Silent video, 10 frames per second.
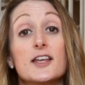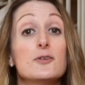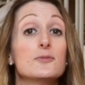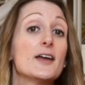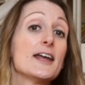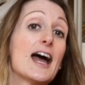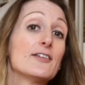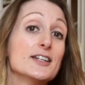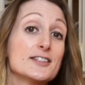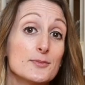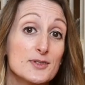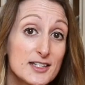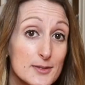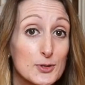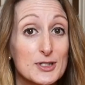there you have it, some
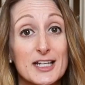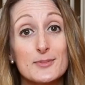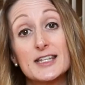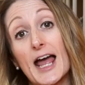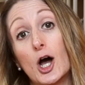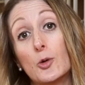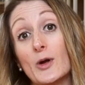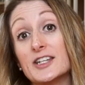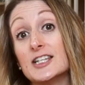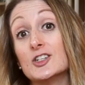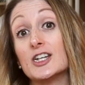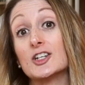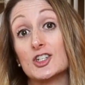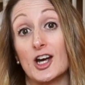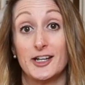simple tips to help when teaching
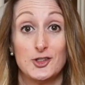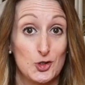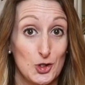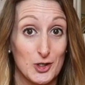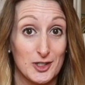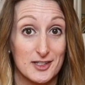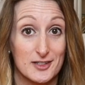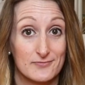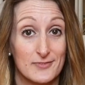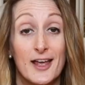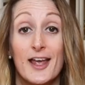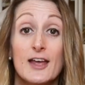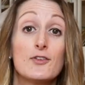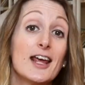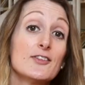shy students.
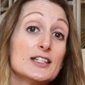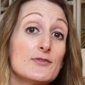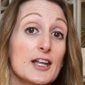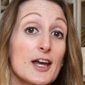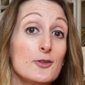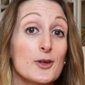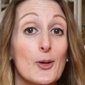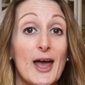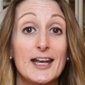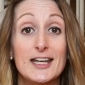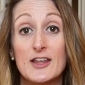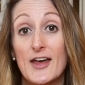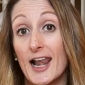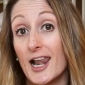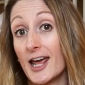If you like this video, then go ahead and hit
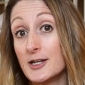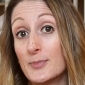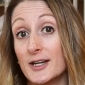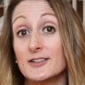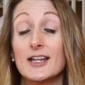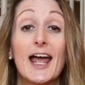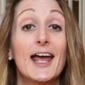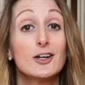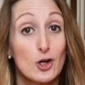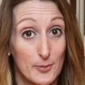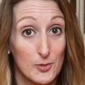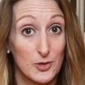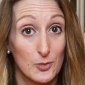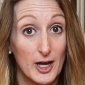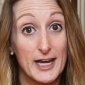that like button and comment
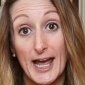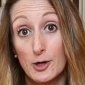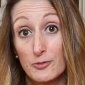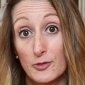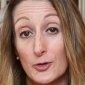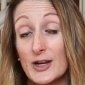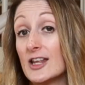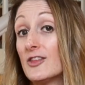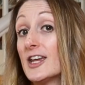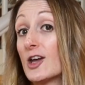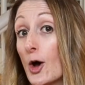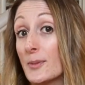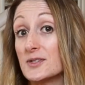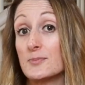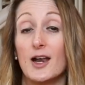with the word helpful in the
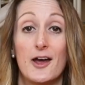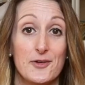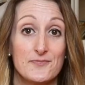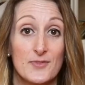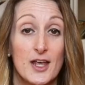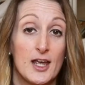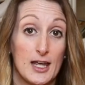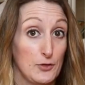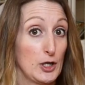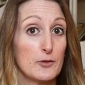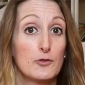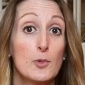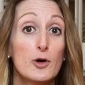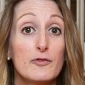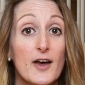comments below. If you're looking for
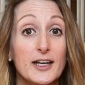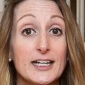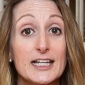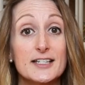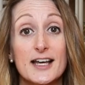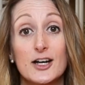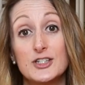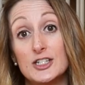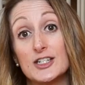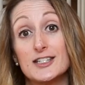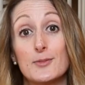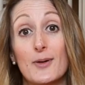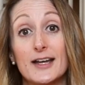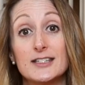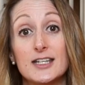more fun ESL teaching tip
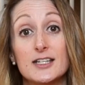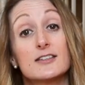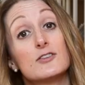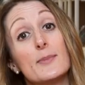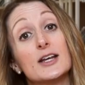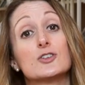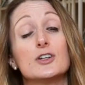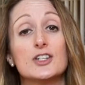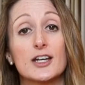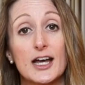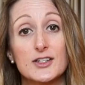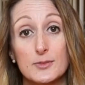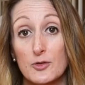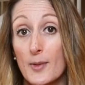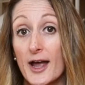ideas, then make sure you check out
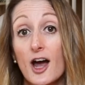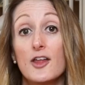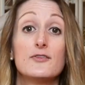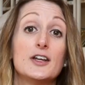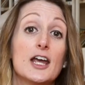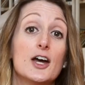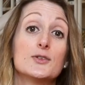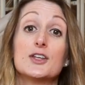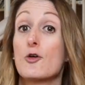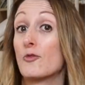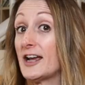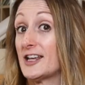some of my other videos right